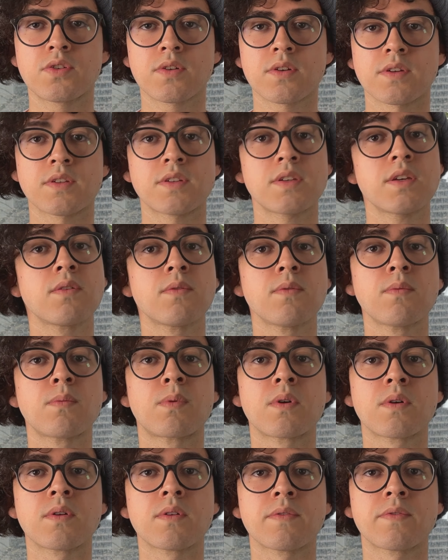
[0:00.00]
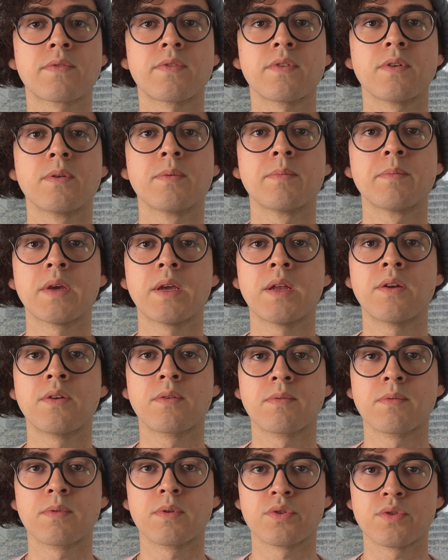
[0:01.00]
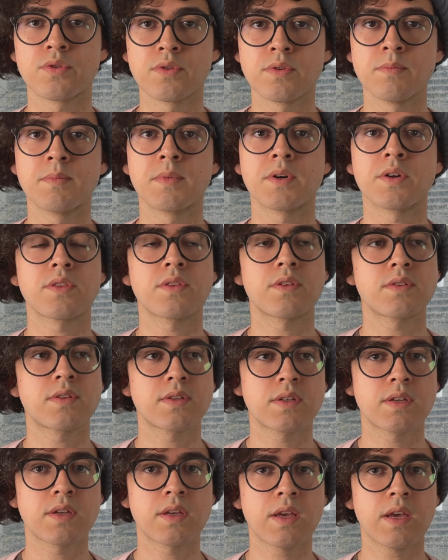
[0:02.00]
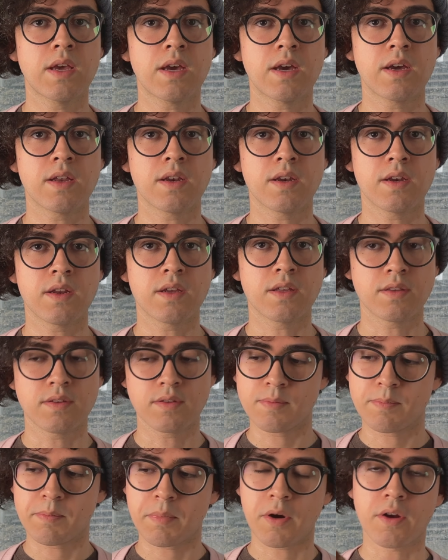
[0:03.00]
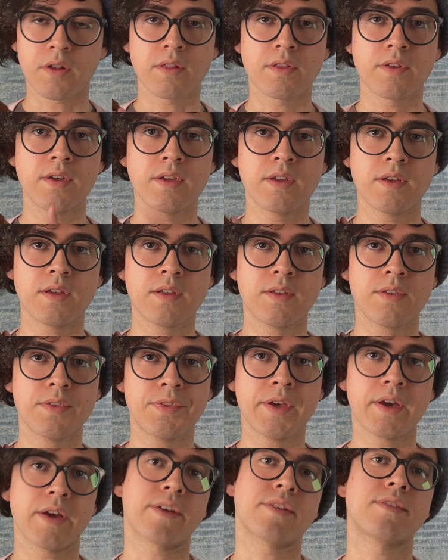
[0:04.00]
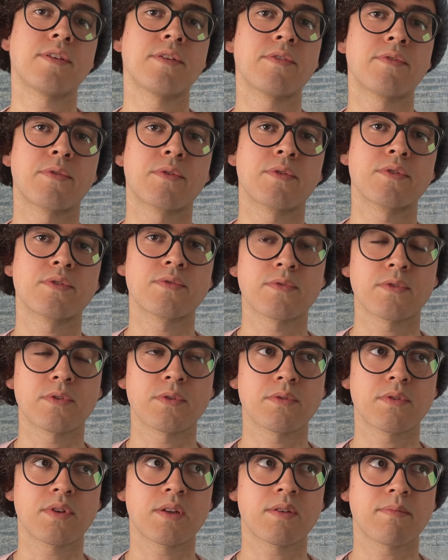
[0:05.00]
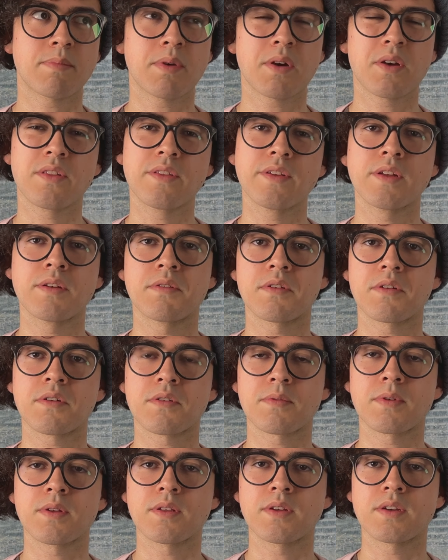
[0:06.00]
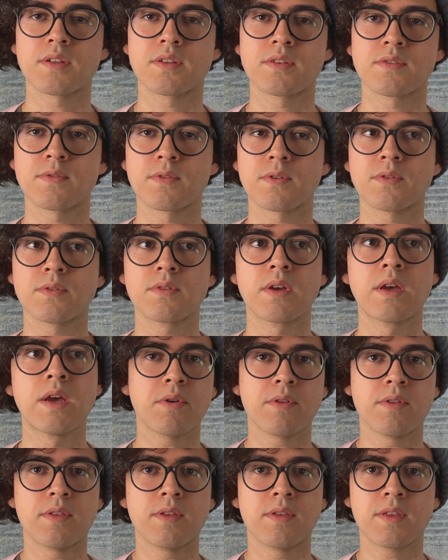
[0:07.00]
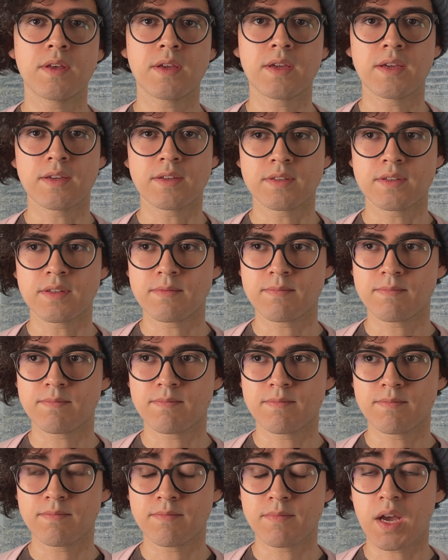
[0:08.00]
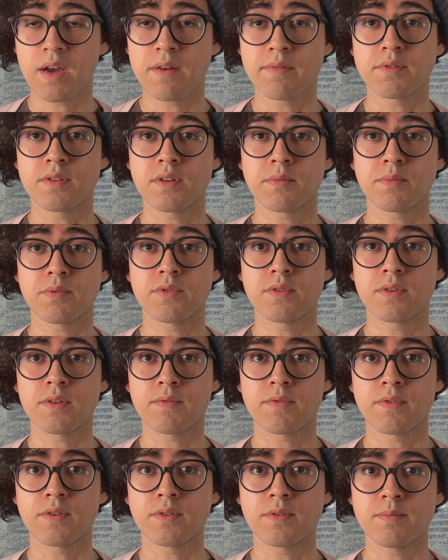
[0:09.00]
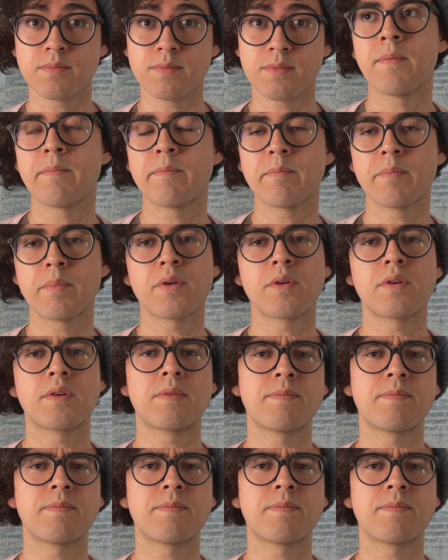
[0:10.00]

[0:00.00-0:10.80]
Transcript: a single roll of film in over 2 months, and it's partly the X-E4's fault, and partly not really its fault. The thing is, I've stopped shooting film, but